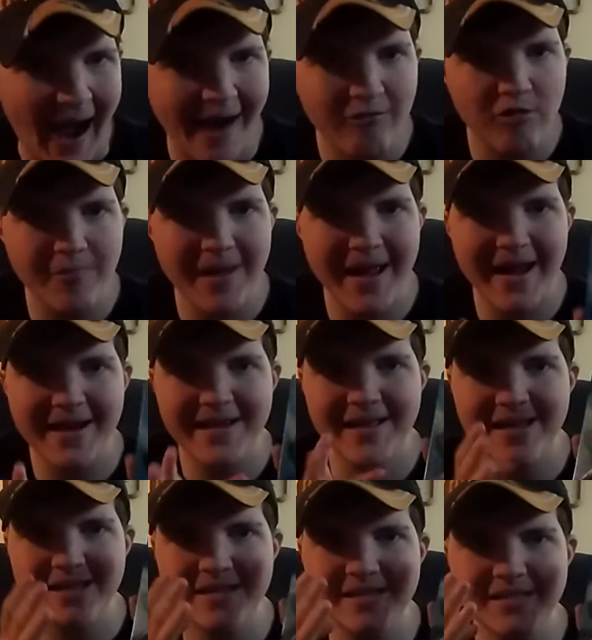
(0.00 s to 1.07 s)
Aquaman
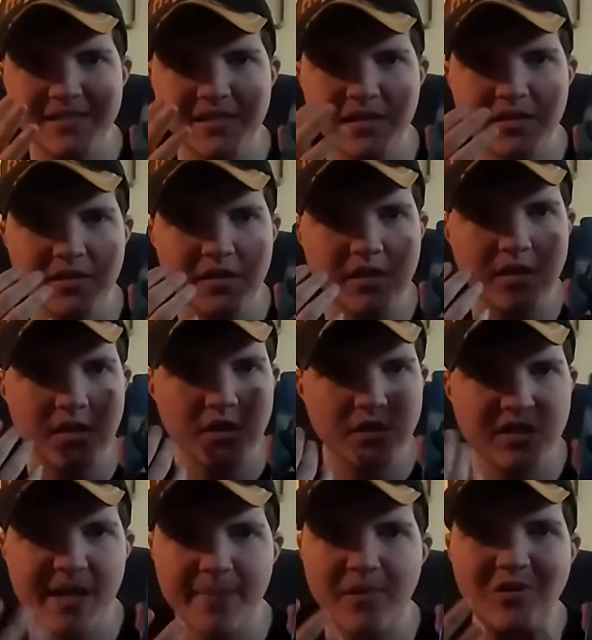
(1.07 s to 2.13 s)
is your
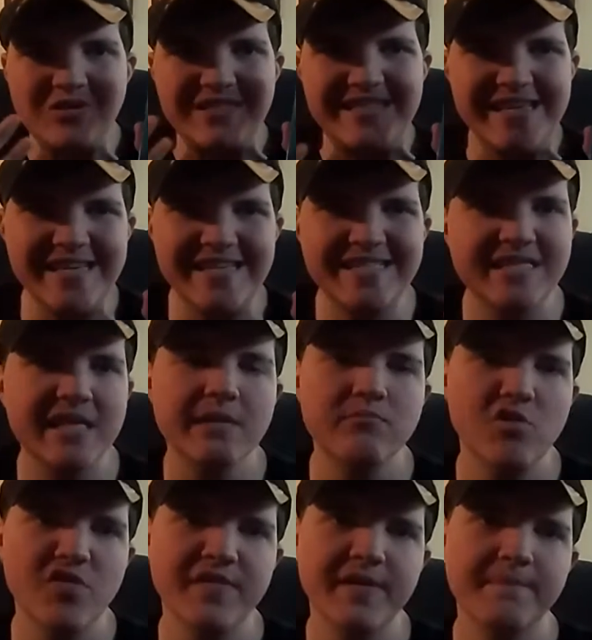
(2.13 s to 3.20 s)
typical DC
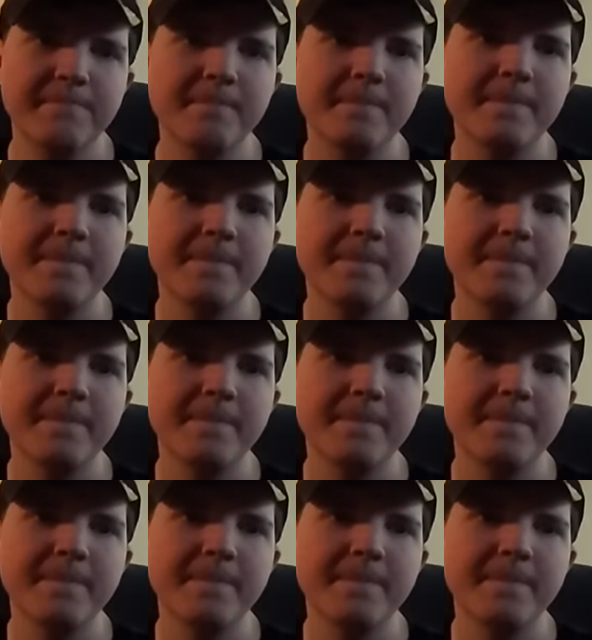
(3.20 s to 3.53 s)
movie.